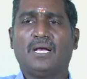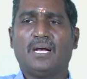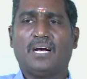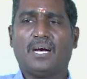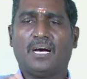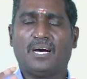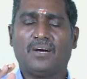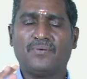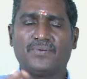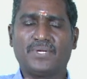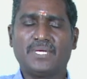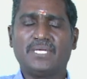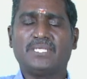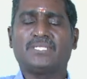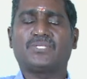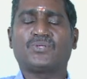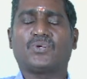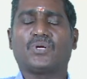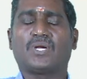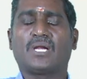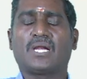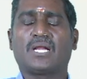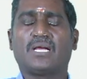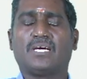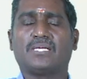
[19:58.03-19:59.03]
Average
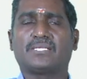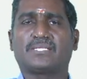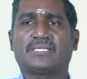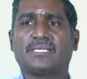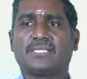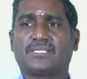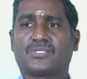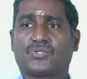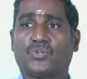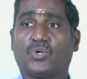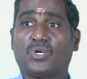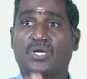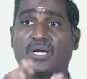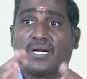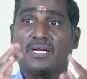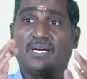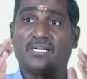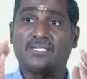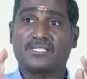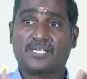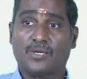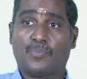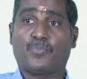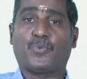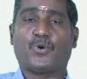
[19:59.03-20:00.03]
total cost is total
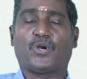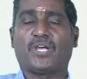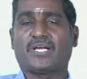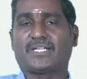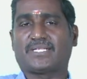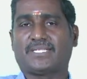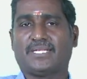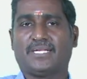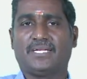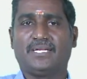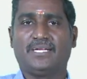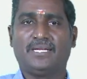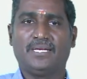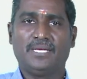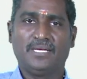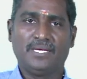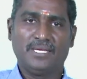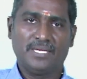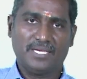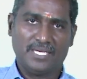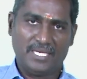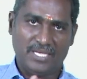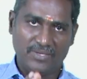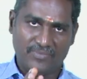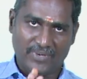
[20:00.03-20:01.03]
cost of production
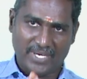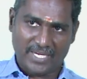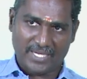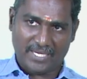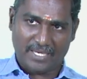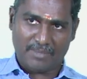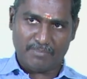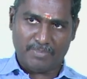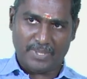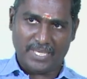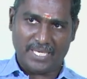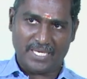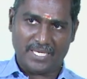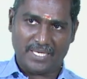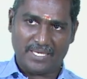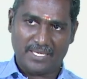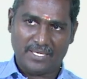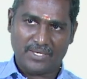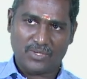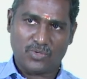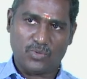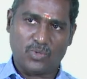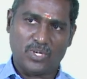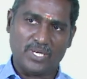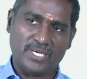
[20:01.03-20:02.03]
divided by
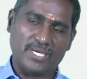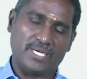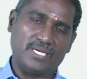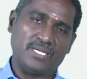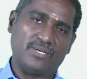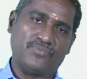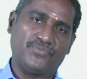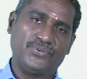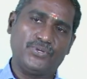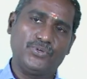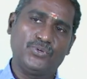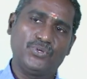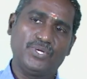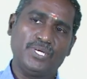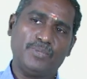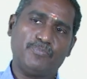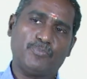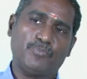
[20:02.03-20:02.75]
quantity of unit